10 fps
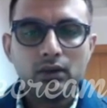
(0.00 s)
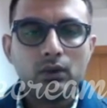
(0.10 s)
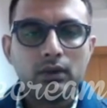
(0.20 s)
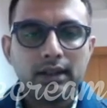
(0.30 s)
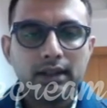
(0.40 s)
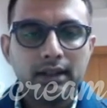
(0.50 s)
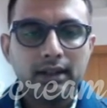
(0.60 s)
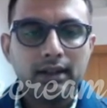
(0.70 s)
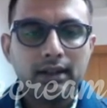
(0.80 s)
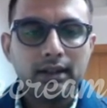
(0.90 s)

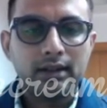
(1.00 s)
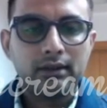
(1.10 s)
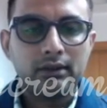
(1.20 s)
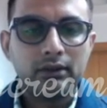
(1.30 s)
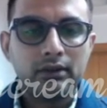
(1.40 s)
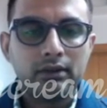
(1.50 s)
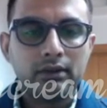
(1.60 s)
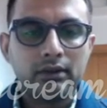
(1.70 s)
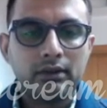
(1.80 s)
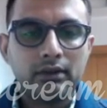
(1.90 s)
Okay, and
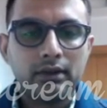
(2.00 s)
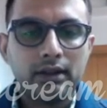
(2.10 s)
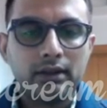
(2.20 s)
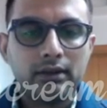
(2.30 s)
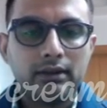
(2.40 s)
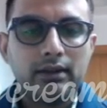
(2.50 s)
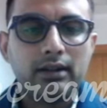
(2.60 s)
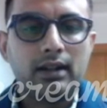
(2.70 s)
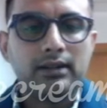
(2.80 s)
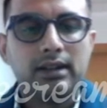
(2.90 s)

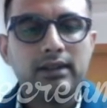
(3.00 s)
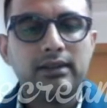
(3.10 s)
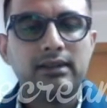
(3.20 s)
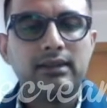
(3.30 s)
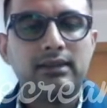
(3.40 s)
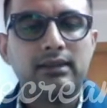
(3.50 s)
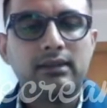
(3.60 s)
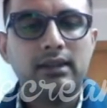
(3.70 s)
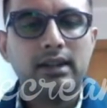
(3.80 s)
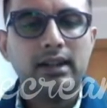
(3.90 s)
I think this is
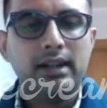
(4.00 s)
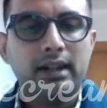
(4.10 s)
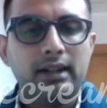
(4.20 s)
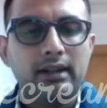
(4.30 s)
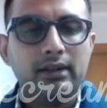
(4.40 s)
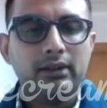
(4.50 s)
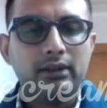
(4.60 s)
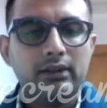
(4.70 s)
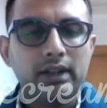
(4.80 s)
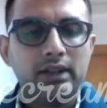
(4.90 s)

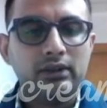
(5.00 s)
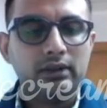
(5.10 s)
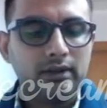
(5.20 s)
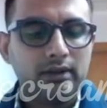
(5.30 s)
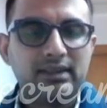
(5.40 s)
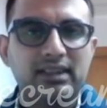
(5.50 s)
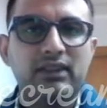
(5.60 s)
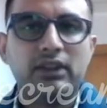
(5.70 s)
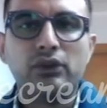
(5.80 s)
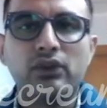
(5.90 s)
in
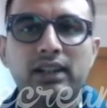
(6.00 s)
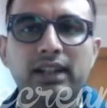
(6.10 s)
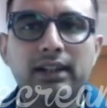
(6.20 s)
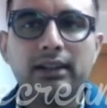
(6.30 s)
civil engineering.